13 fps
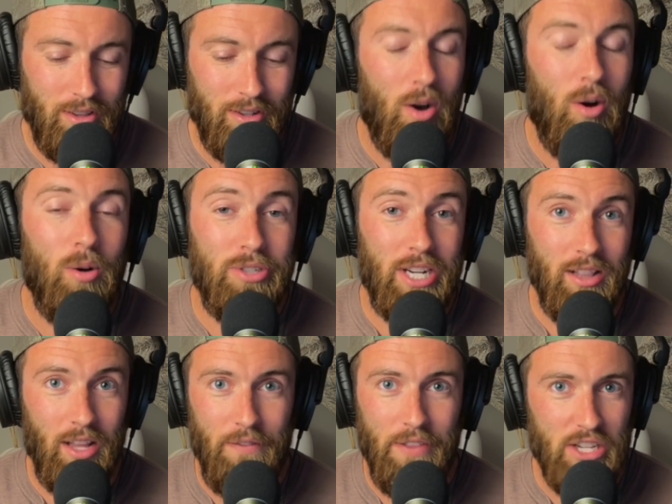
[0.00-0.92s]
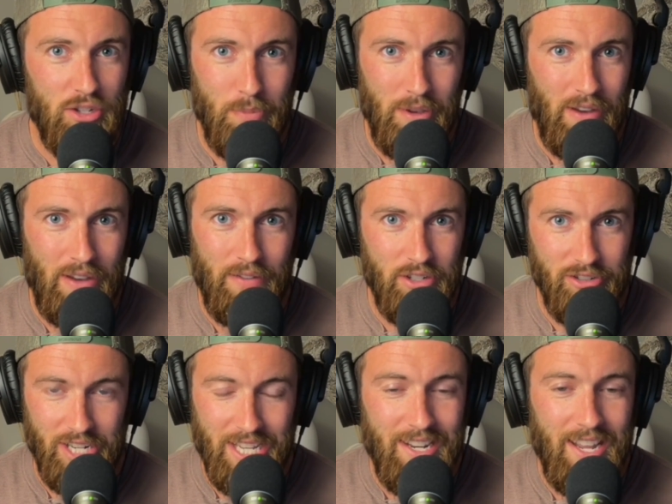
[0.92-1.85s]
knows that I love the S and P five
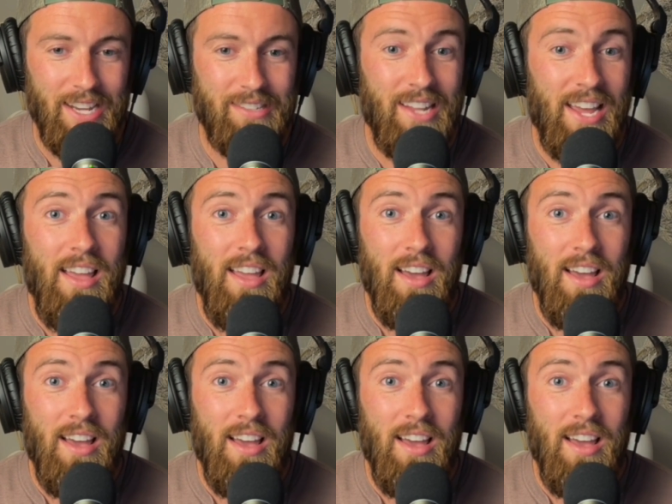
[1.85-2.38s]
hundred index.